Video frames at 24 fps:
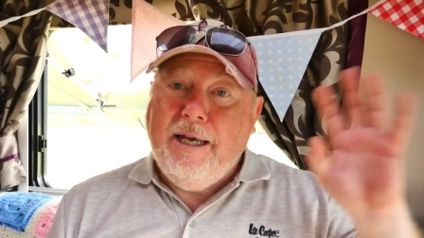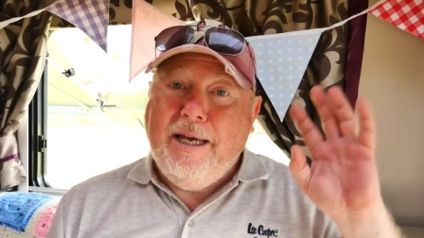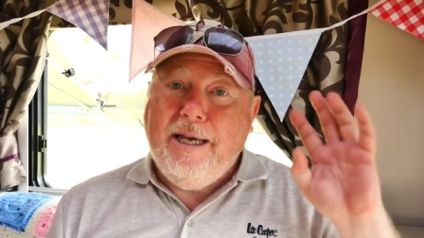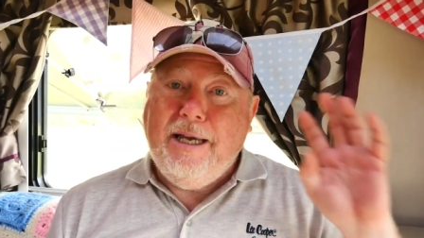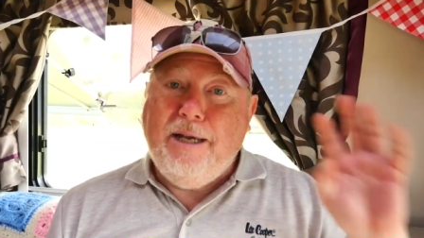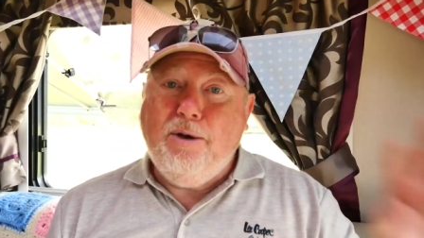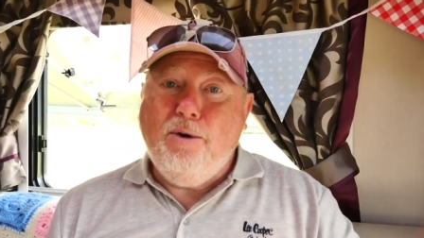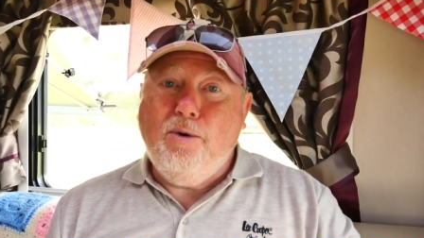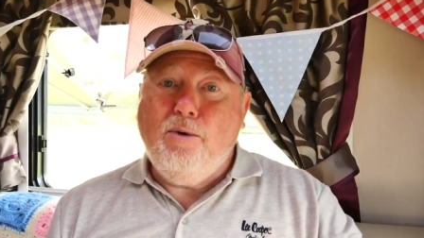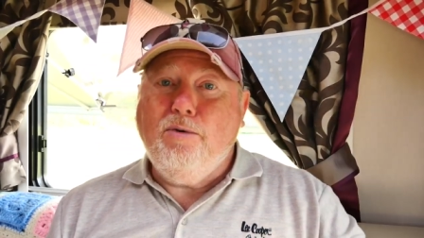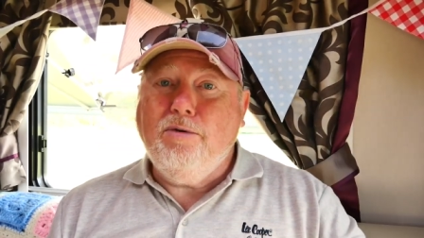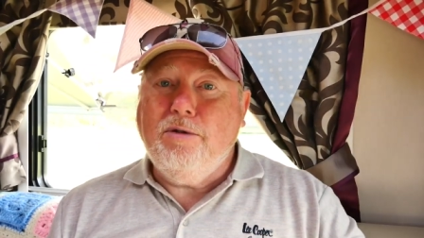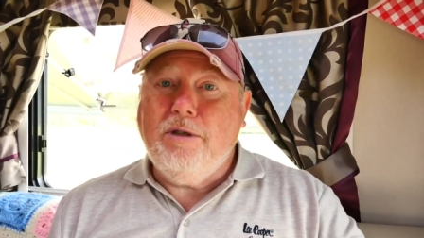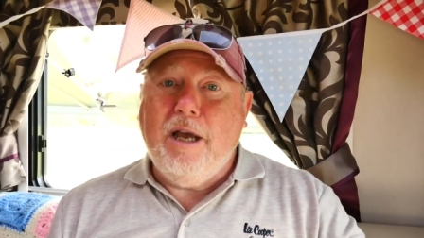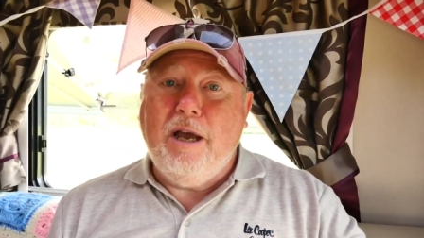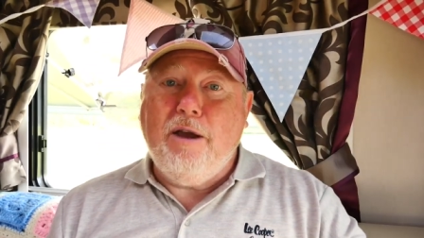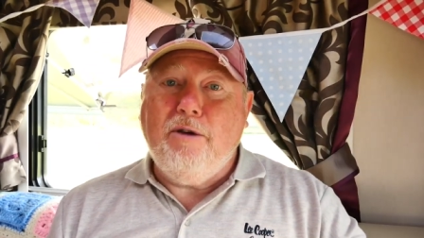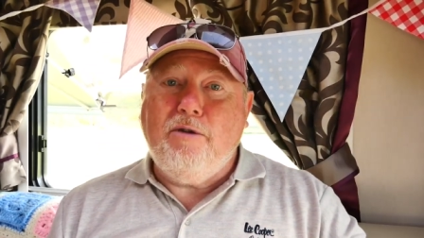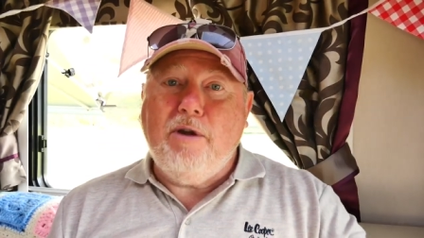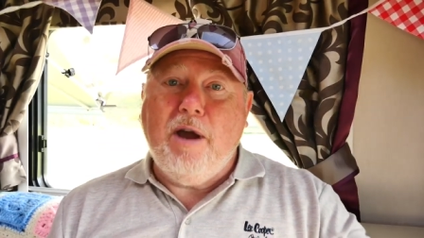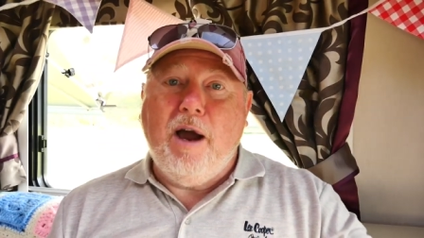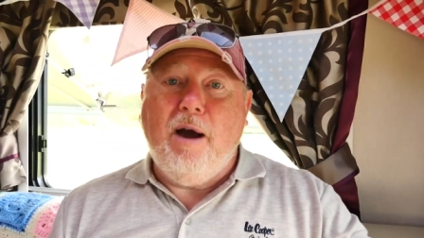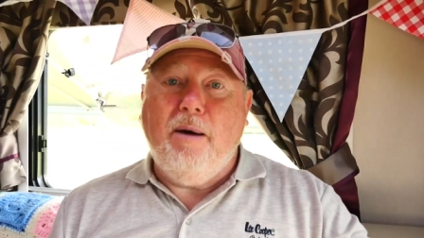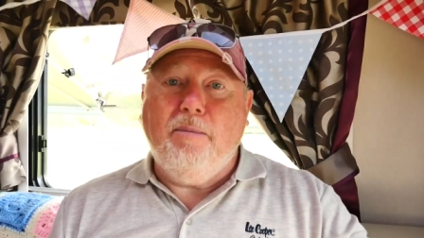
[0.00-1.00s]
it
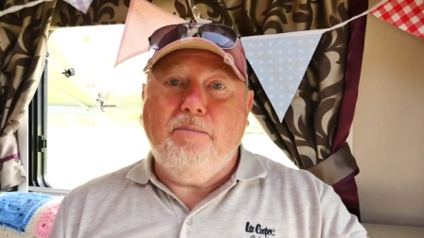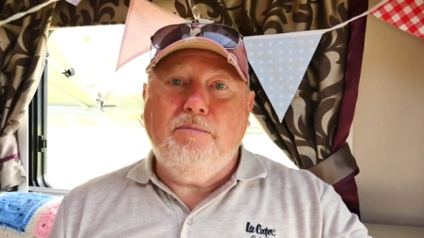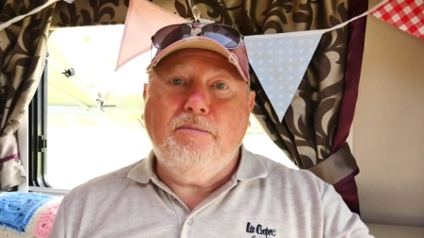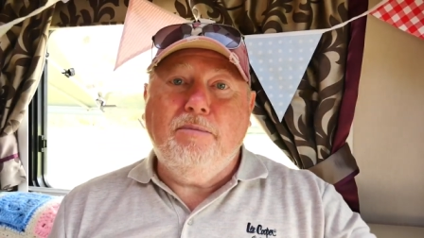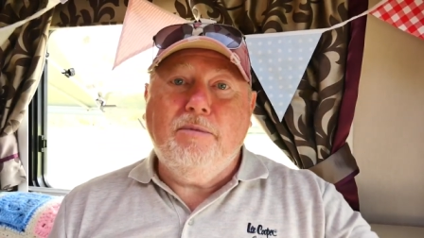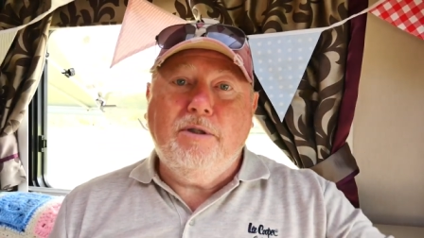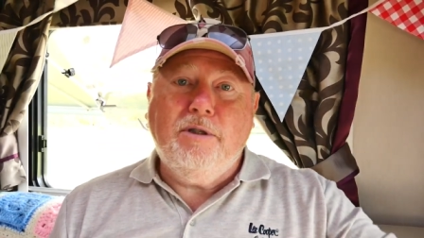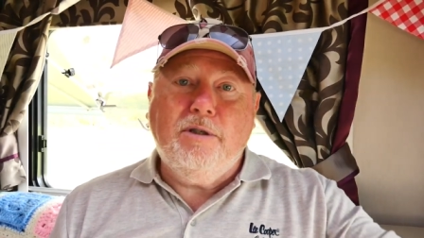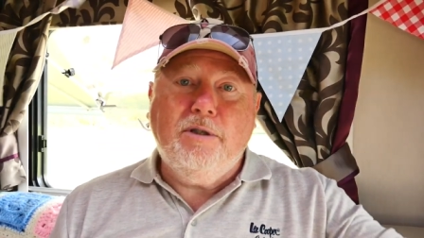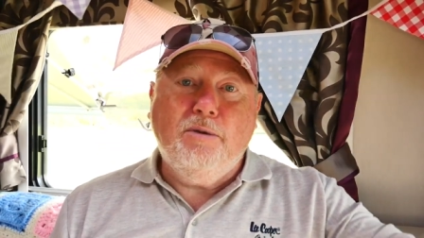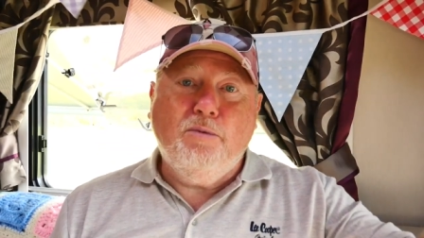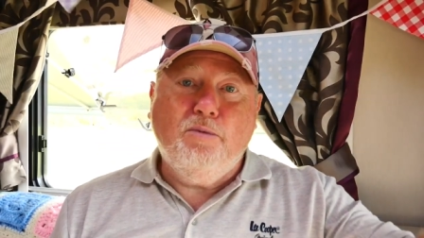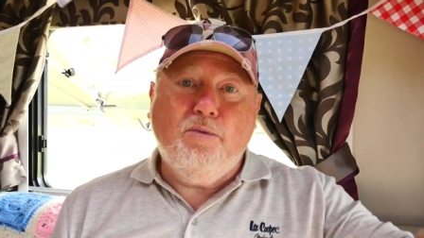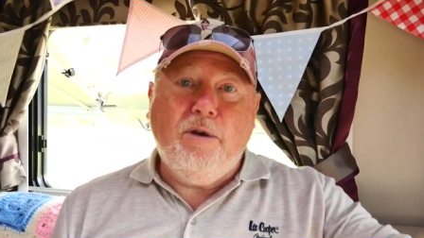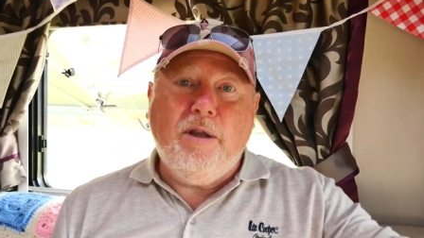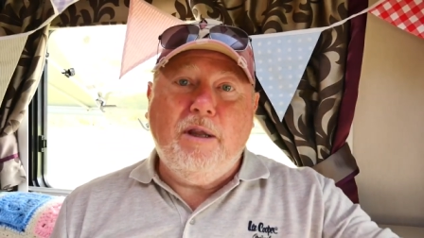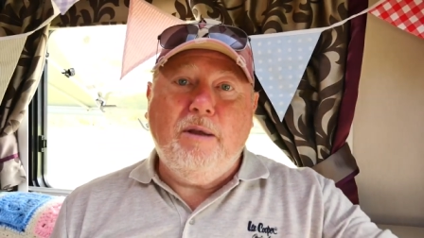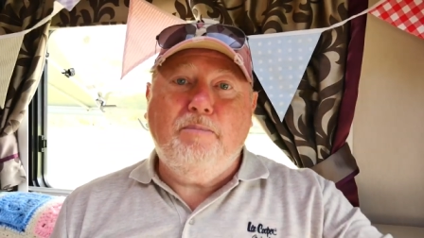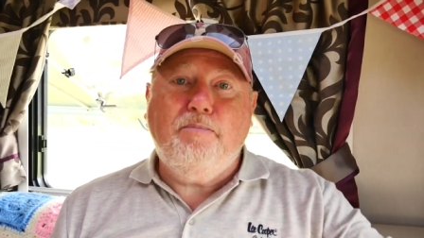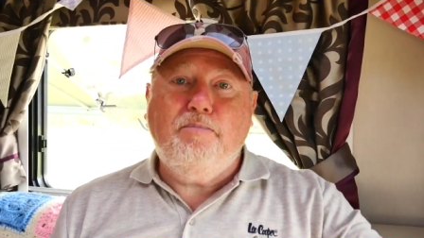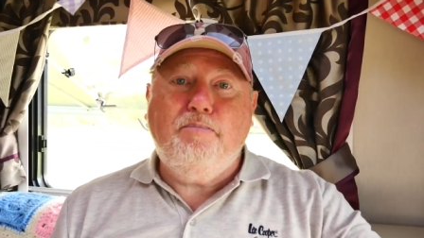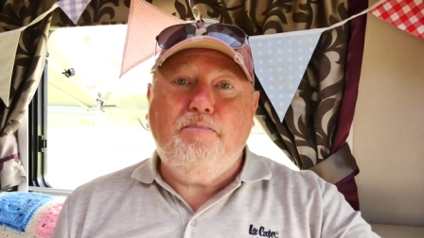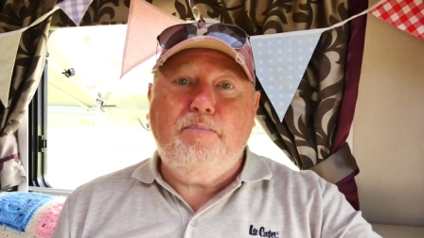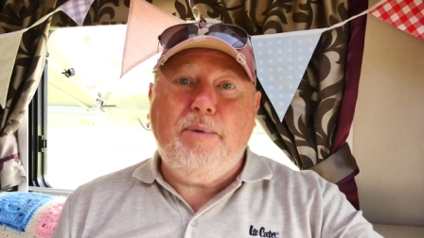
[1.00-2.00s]
also comes with
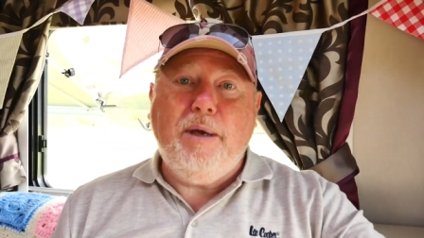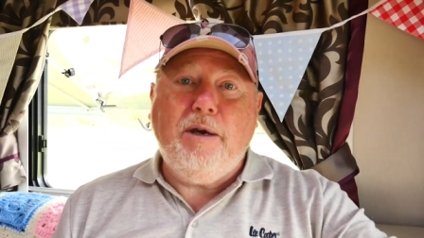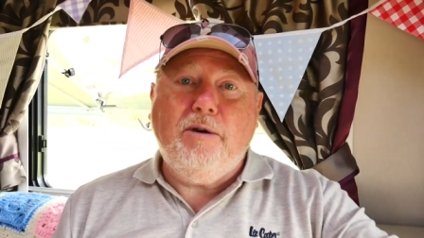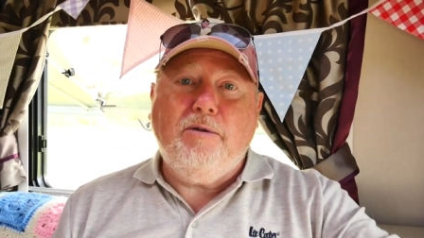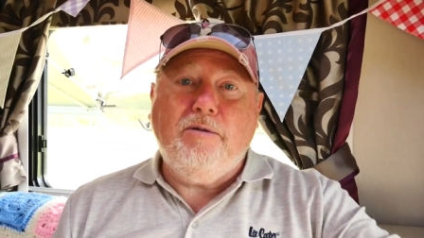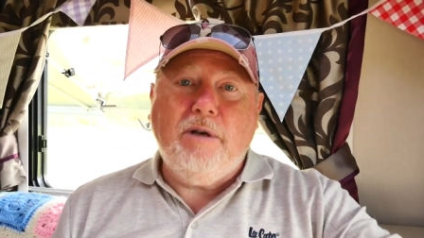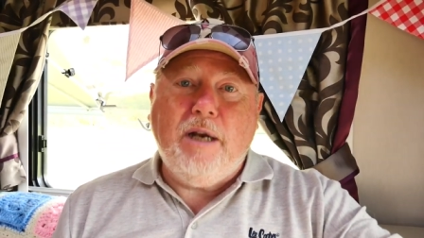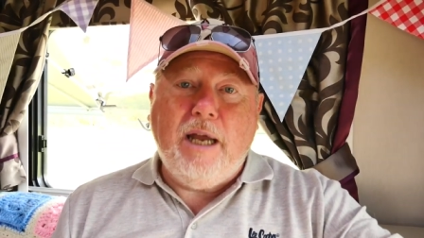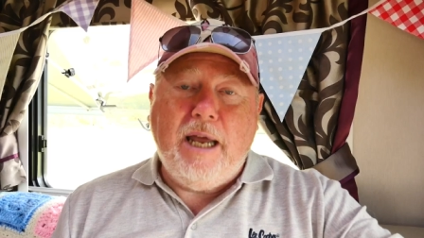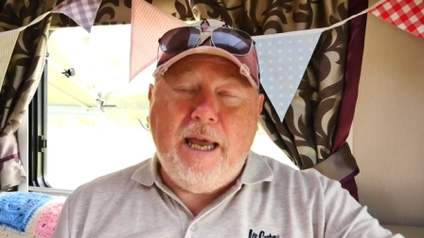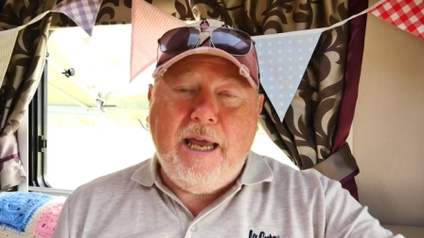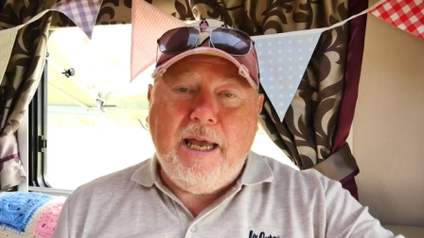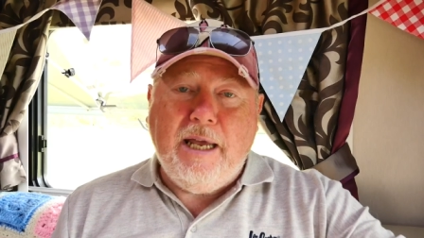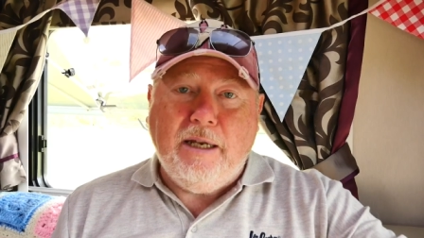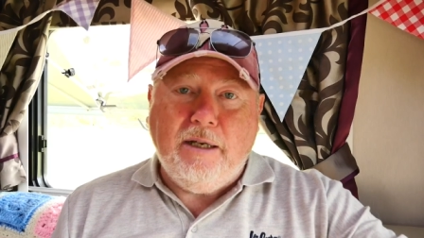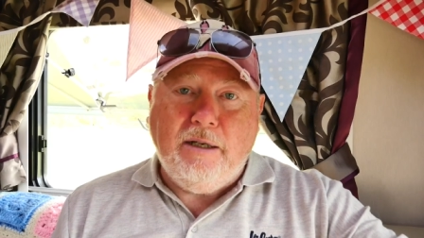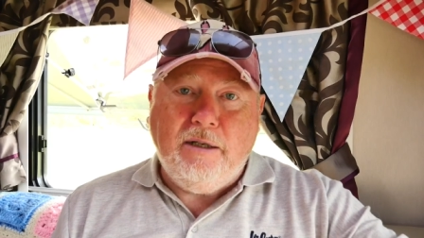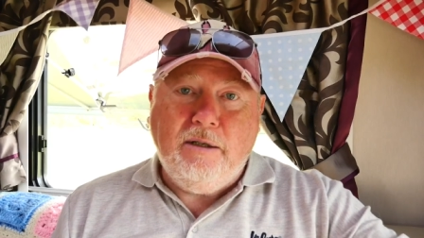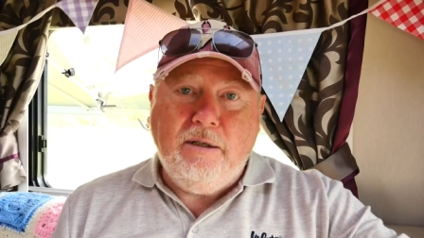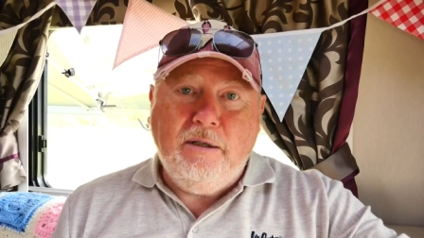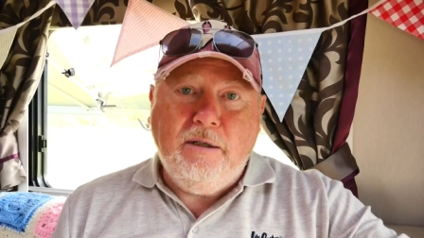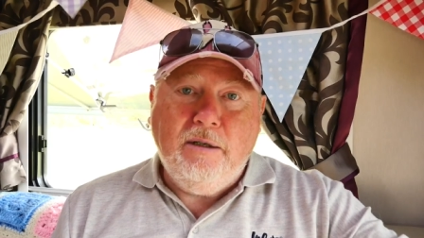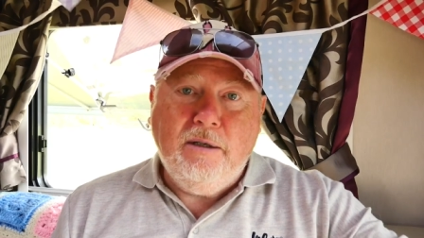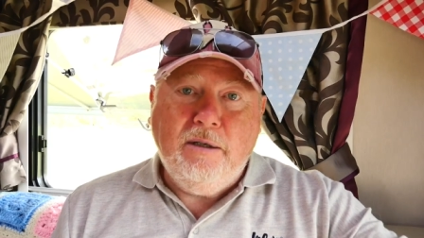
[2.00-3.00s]
a
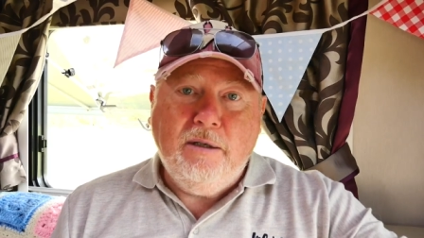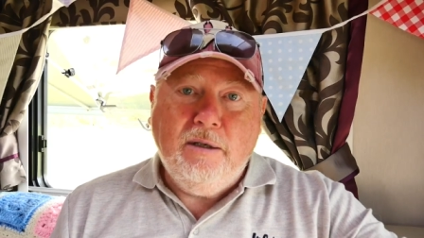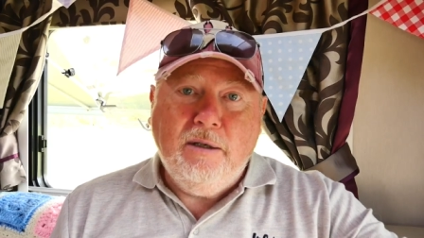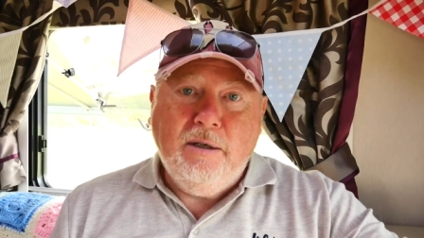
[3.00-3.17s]
built-in